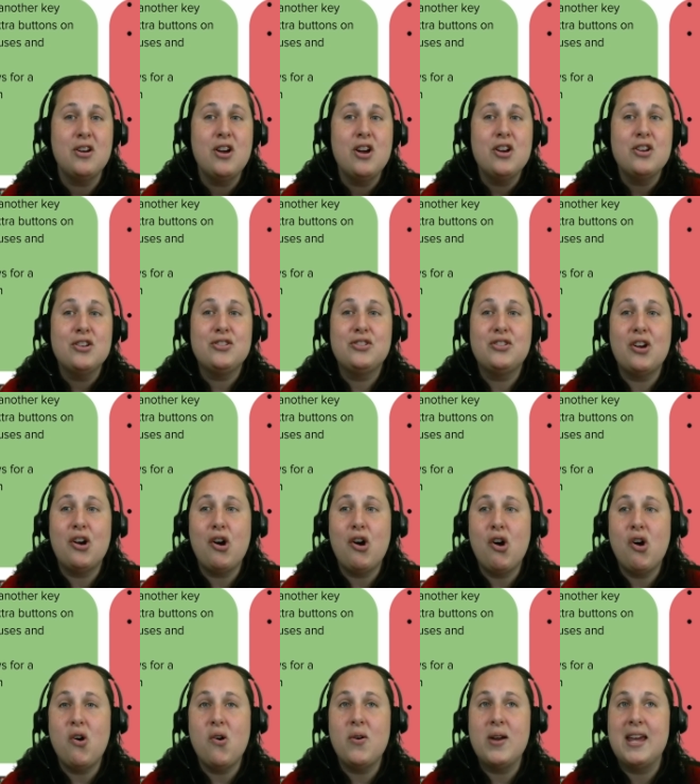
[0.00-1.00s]

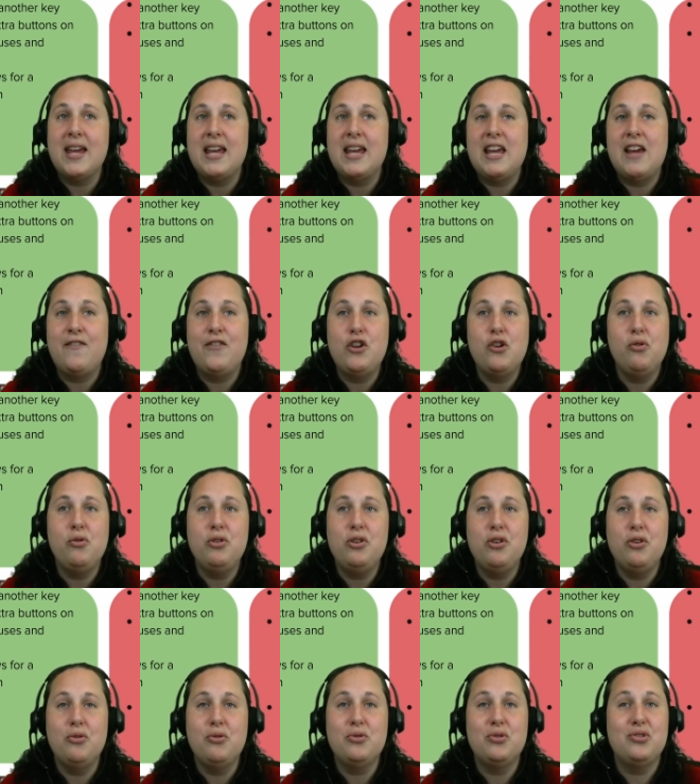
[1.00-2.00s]
So if you
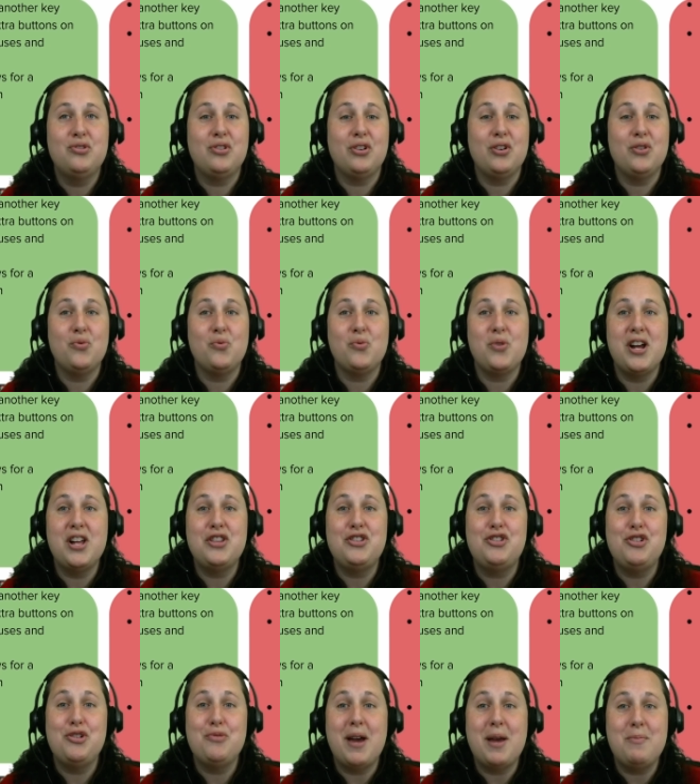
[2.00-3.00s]
use certain ones,
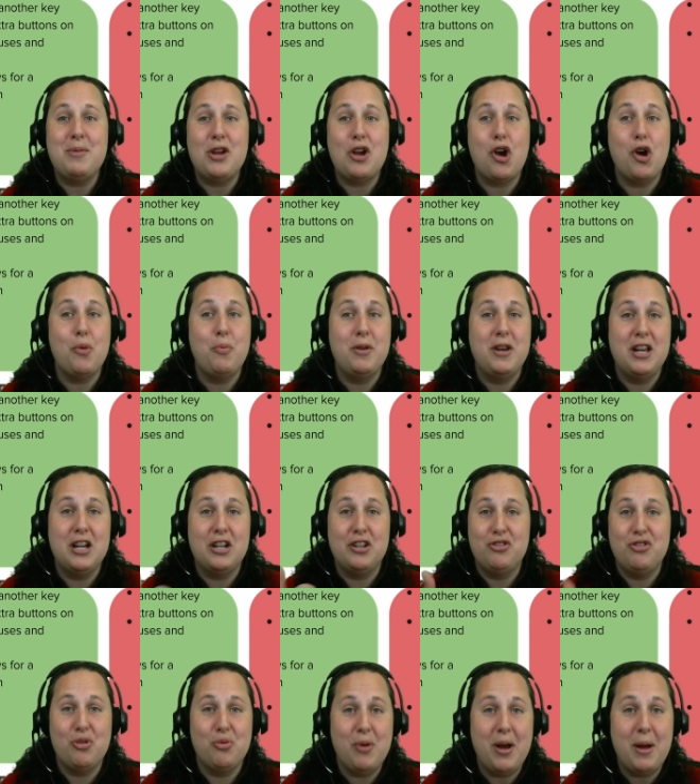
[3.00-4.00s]
you might be opening a
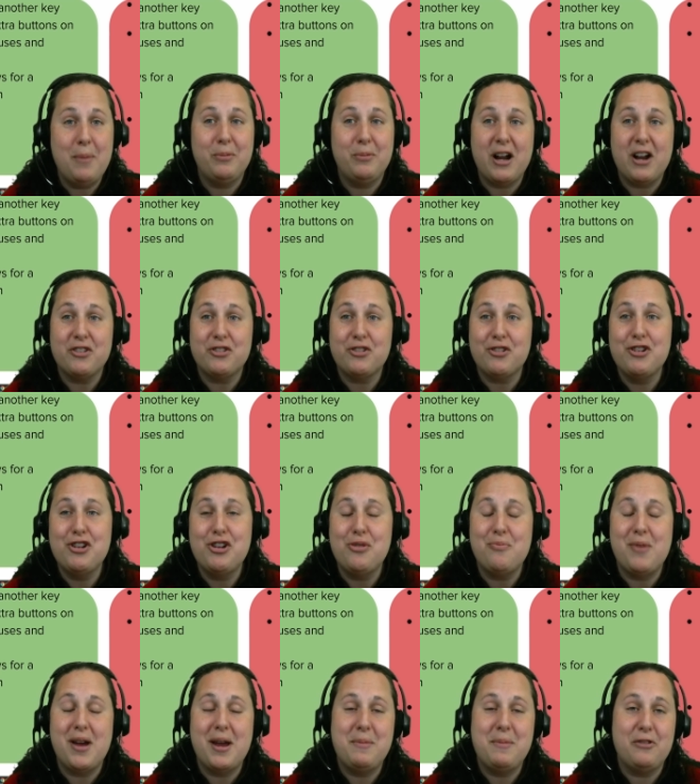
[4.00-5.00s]
new web browser, you
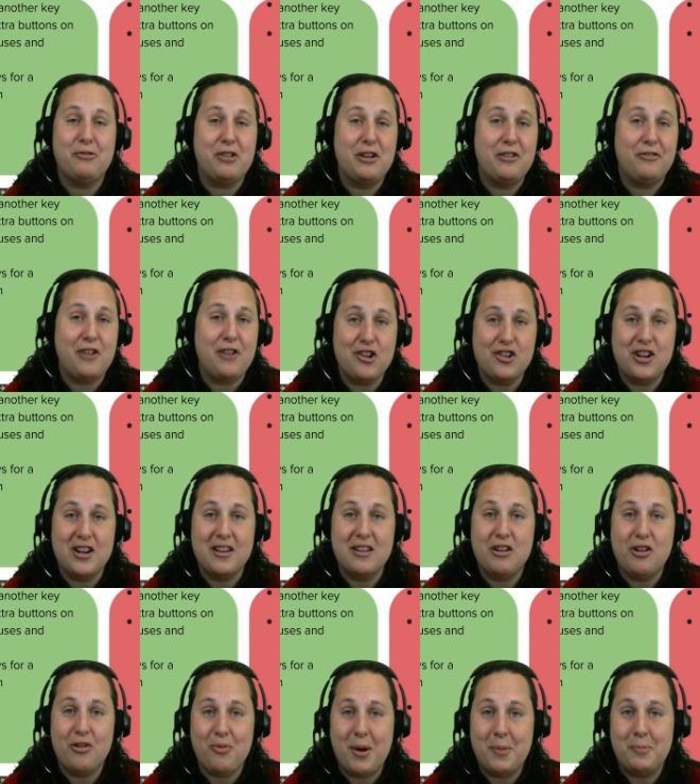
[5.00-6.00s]
might be refreshing
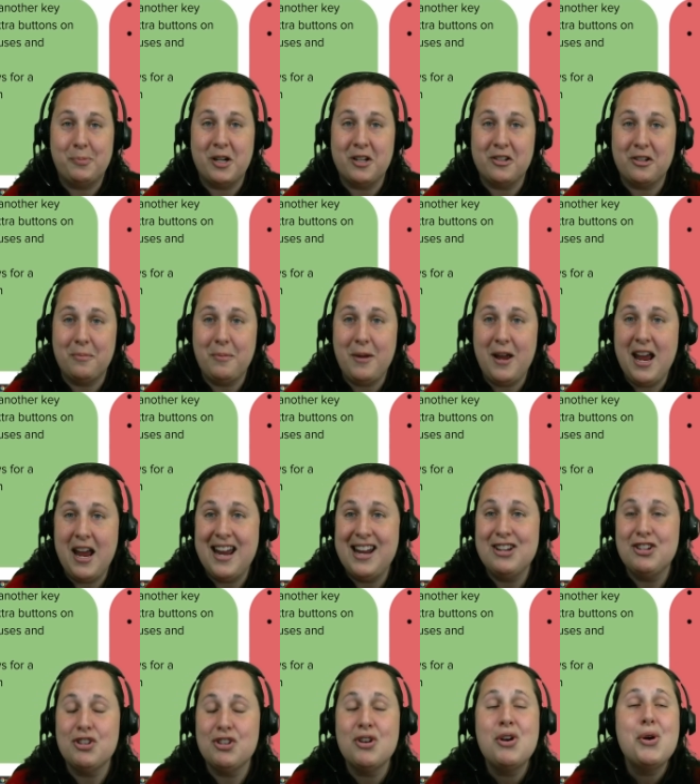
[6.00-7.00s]
your web browser
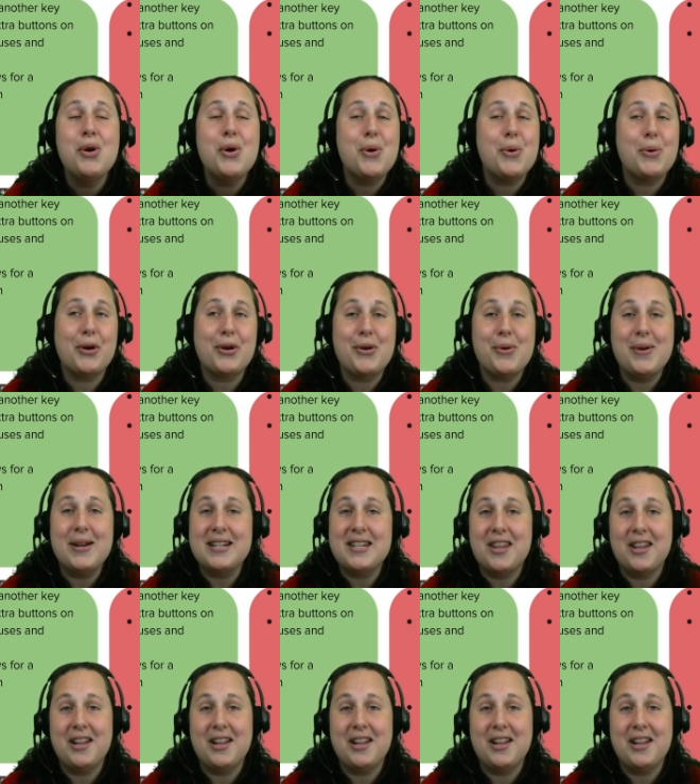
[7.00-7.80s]
page or going to the